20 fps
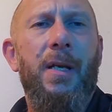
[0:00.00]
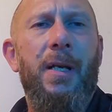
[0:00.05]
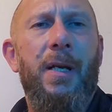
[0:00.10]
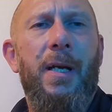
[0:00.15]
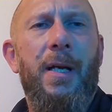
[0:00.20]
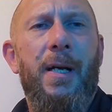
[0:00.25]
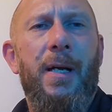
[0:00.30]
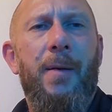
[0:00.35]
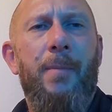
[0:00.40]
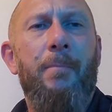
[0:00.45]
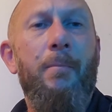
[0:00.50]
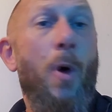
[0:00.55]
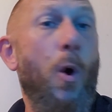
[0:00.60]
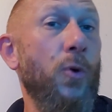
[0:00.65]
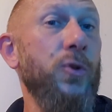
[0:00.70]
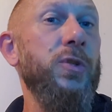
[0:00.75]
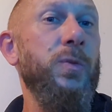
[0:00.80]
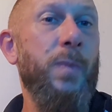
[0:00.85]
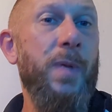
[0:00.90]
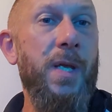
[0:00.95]

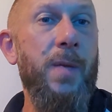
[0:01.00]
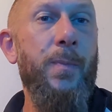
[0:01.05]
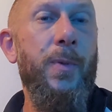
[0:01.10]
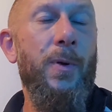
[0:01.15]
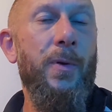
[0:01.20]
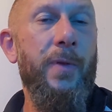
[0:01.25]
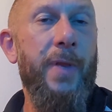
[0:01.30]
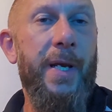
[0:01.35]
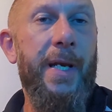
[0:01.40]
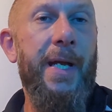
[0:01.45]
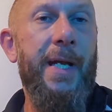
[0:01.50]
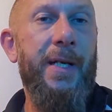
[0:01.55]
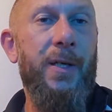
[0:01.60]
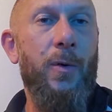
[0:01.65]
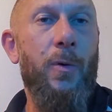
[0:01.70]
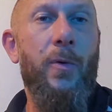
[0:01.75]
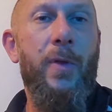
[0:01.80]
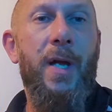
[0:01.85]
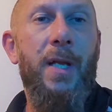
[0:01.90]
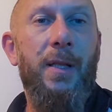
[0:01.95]
most people that I
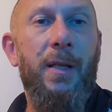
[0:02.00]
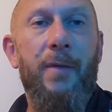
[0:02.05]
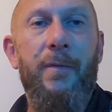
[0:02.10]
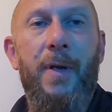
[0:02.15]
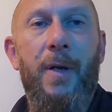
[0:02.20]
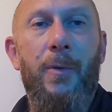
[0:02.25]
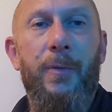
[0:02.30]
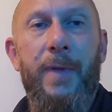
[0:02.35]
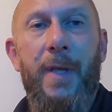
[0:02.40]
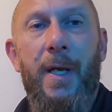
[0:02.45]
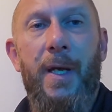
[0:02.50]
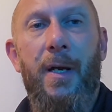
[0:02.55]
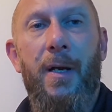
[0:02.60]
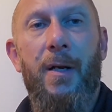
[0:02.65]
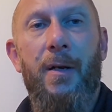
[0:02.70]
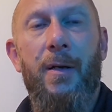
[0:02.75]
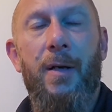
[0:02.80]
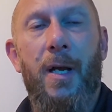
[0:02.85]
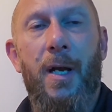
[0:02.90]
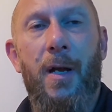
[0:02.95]
know that live out
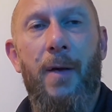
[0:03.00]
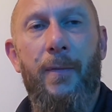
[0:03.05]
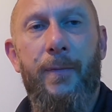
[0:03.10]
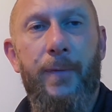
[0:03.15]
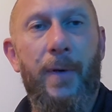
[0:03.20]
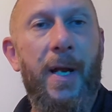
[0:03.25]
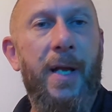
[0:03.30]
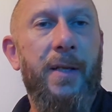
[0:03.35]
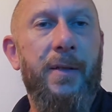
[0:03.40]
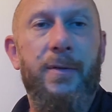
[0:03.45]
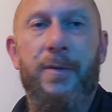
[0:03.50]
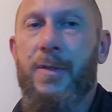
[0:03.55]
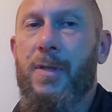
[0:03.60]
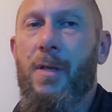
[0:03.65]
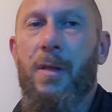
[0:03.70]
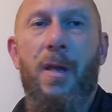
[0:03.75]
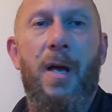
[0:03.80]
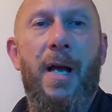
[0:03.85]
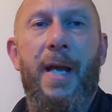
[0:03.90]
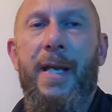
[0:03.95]
there, friends,
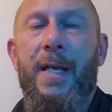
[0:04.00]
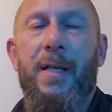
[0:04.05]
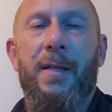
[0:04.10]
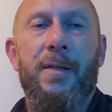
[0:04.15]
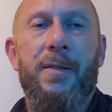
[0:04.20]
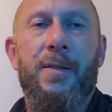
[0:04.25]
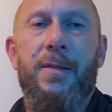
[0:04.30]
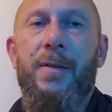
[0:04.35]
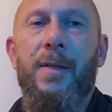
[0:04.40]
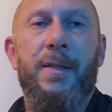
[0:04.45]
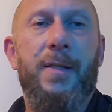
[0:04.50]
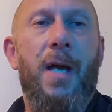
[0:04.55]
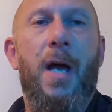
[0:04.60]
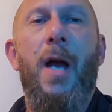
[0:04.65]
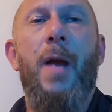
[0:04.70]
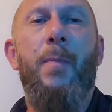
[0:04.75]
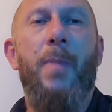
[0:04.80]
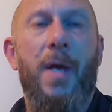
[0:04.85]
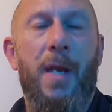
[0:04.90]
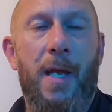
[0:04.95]
clients, the
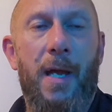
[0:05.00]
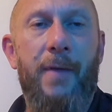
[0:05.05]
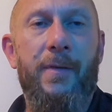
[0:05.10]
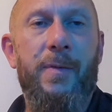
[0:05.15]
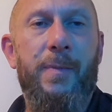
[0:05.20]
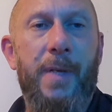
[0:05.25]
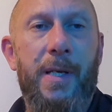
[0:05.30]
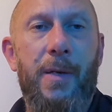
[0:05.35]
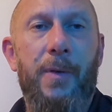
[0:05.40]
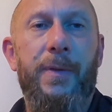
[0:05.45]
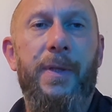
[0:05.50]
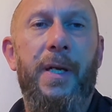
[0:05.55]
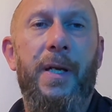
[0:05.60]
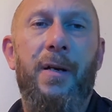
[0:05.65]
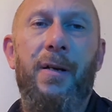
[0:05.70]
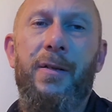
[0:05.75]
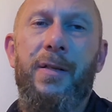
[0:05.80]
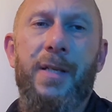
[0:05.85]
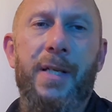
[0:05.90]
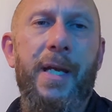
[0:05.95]
time that I've spent out
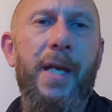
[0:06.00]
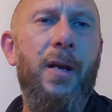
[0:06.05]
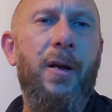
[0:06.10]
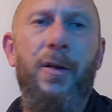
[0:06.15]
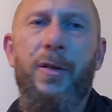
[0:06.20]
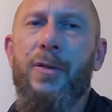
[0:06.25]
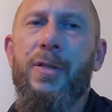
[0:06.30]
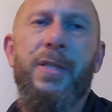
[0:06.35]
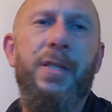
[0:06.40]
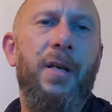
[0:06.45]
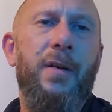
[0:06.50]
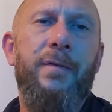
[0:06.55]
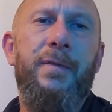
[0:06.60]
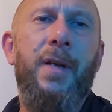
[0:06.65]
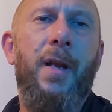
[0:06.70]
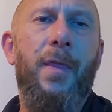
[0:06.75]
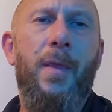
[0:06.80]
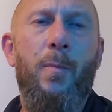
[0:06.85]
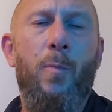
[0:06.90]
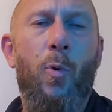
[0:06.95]
there, you get all your stuff
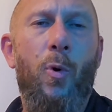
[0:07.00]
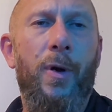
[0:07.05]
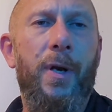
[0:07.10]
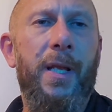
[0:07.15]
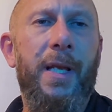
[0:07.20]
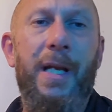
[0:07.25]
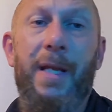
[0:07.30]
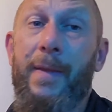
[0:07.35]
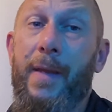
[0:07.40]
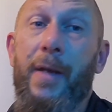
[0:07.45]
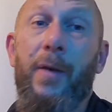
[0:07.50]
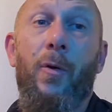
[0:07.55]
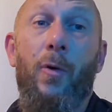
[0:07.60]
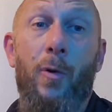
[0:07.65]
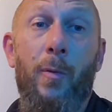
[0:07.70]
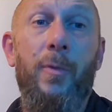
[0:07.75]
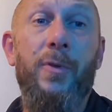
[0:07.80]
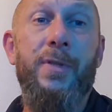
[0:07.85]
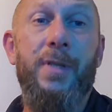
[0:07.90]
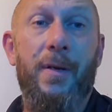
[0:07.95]
done in the morning, and then
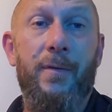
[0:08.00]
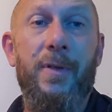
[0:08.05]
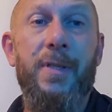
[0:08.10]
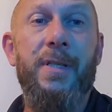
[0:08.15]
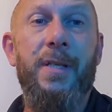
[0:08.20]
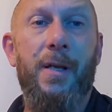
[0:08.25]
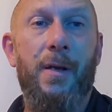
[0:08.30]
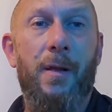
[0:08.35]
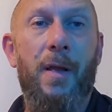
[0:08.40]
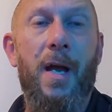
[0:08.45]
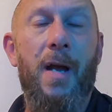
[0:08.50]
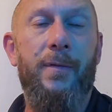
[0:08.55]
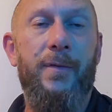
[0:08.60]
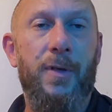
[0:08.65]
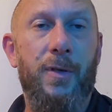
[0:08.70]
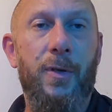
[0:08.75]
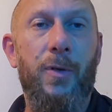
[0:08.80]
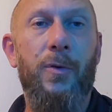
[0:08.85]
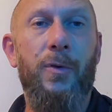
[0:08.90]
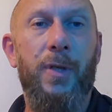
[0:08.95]
almost every single
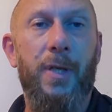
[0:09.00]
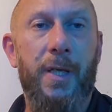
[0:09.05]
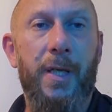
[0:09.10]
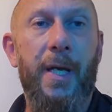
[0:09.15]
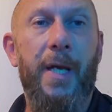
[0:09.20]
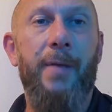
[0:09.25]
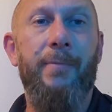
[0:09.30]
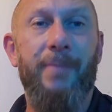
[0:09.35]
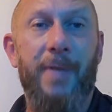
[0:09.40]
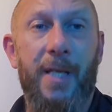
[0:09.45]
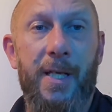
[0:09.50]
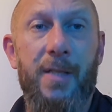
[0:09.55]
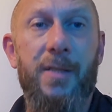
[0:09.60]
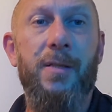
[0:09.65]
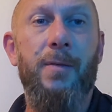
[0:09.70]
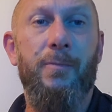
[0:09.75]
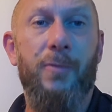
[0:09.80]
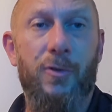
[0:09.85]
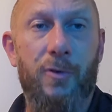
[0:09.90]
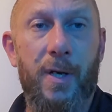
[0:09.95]
afternoon you get like
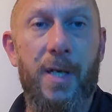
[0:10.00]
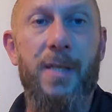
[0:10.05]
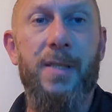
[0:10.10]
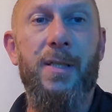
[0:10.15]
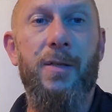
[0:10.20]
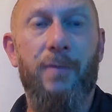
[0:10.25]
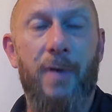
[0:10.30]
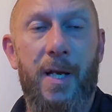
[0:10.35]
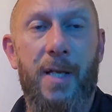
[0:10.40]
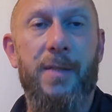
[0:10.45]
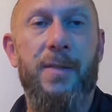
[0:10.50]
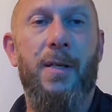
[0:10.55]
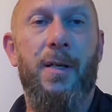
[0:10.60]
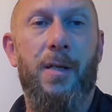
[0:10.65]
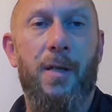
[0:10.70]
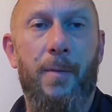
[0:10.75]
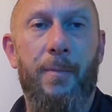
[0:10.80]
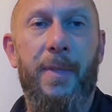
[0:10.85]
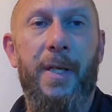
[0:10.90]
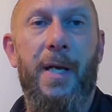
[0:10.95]
some crazy rains
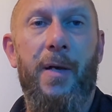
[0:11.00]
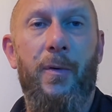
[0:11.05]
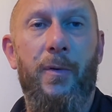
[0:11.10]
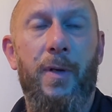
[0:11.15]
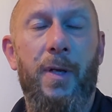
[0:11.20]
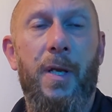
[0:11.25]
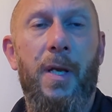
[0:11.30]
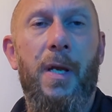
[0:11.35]
that come down.